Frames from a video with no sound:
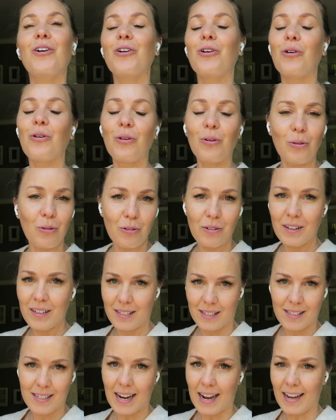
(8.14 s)

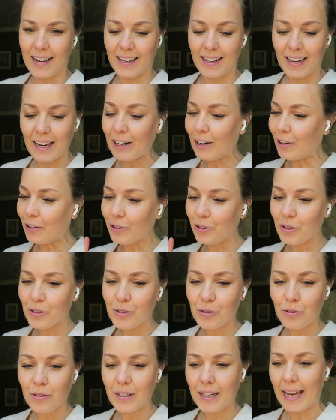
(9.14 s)
glorious day. Luke is
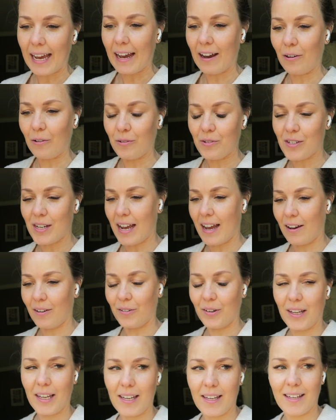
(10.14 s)
already out
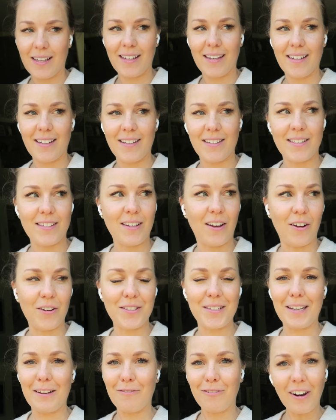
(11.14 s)
down his
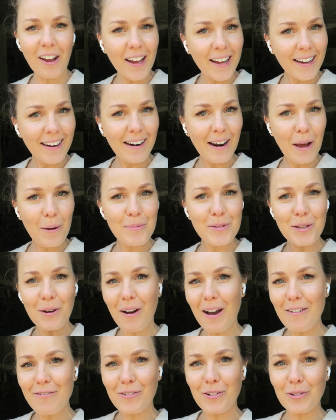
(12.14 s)
RC flying club, so
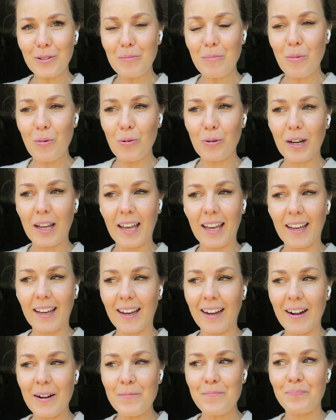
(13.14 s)
I've got the
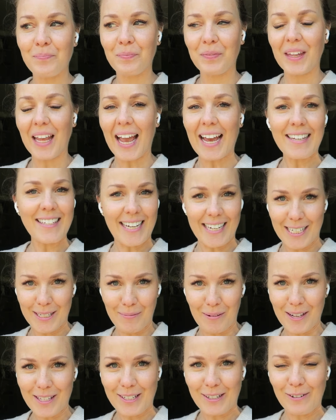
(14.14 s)
morning and day to
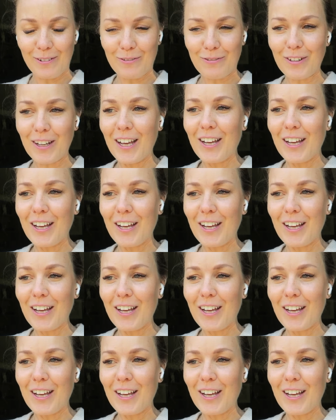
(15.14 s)
myself.